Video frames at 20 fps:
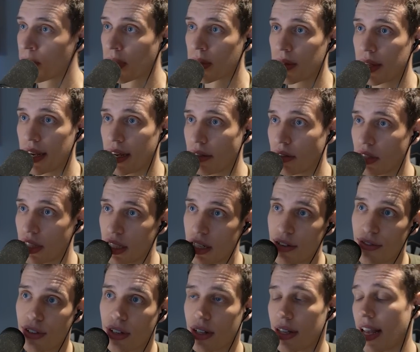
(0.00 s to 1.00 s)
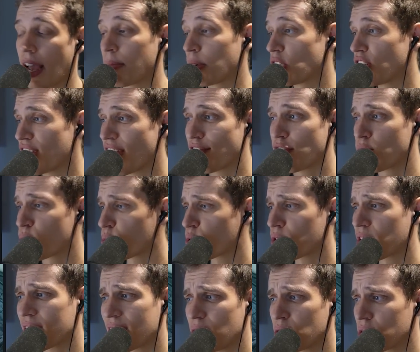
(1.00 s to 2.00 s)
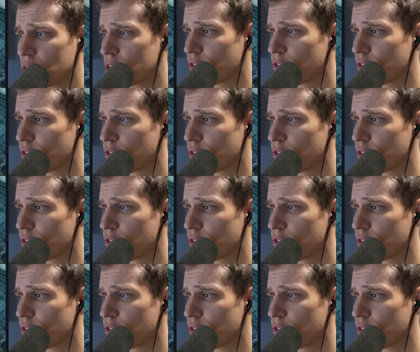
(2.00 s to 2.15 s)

Dealt significant damage. 7 worker kills in the